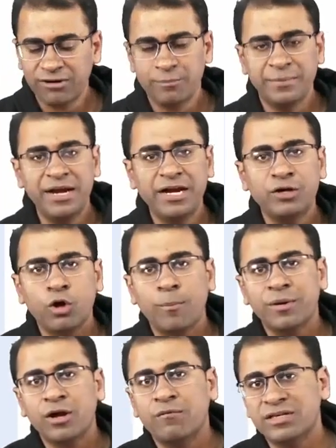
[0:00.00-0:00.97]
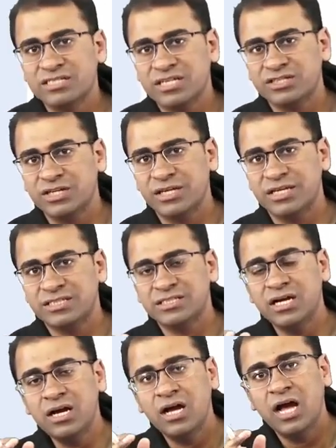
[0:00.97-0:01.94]
our main topic of discussion is
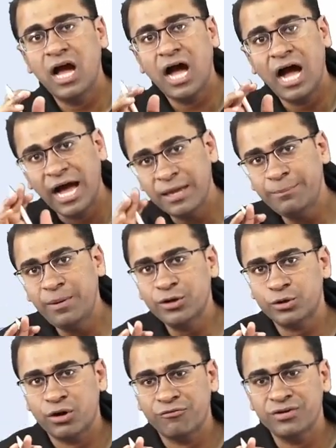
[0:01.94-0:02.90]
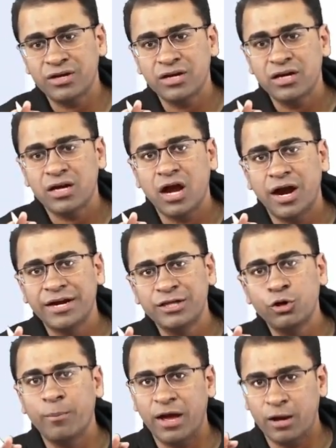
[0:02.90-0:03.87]
the hypertrophic
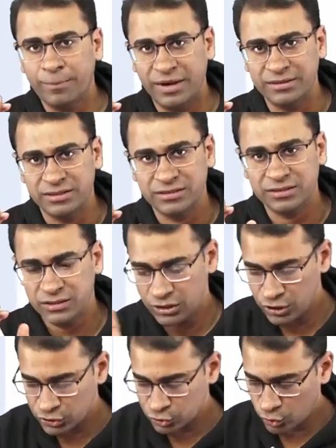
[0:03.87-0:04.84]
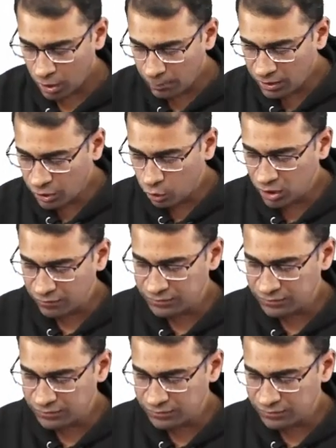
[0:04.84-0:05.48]
cardiomyopathies. So among all